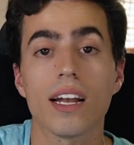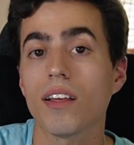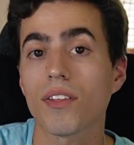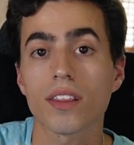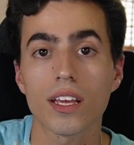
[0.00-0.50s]

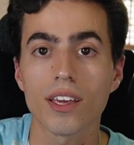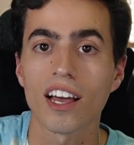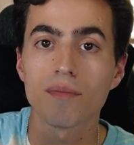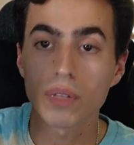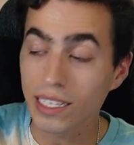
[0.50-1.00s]
anything that you
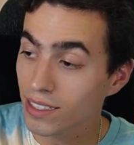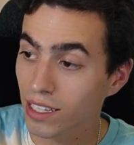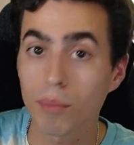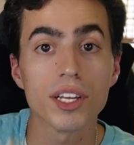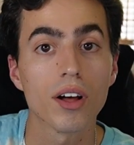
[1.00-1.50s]
have, please
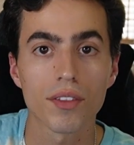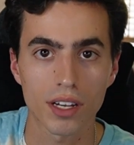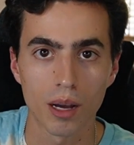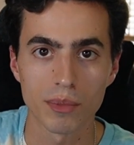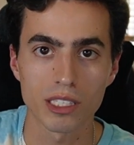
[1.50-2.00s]
let me know in the
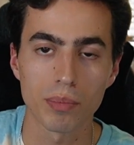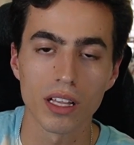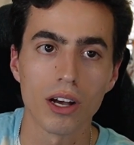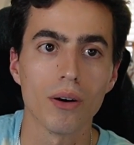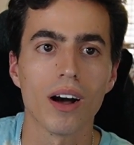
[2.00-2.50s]
comments
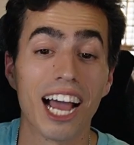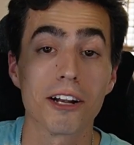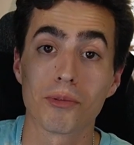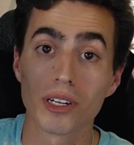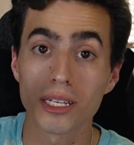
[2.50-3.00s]
below. I'd
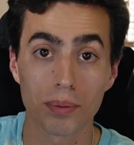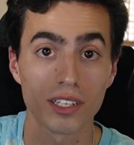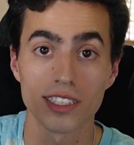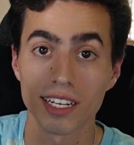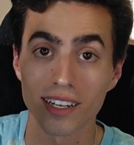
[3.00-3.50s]
really
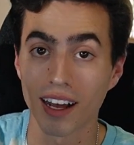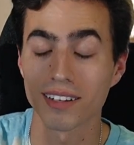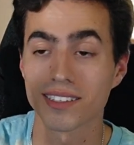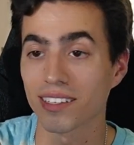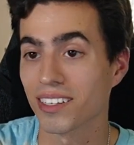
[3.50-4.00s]
appreciate it,
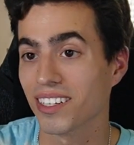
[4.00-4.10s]
honestly.